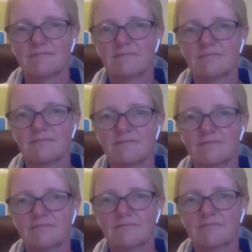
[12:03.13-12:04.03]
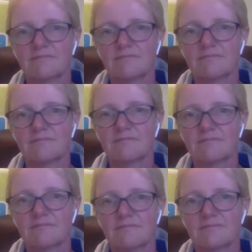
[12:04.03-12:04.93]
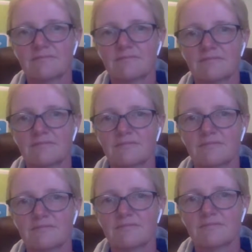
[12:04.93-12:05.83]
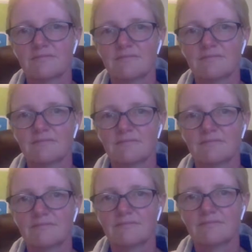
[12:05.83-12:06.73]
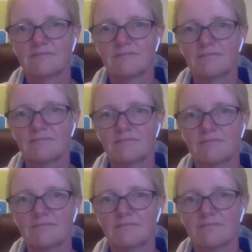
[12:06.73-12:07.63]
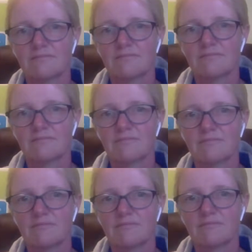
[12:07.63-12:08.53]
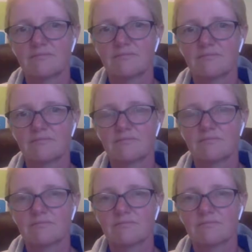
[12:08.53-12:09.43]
No words are spoken by the person on screen.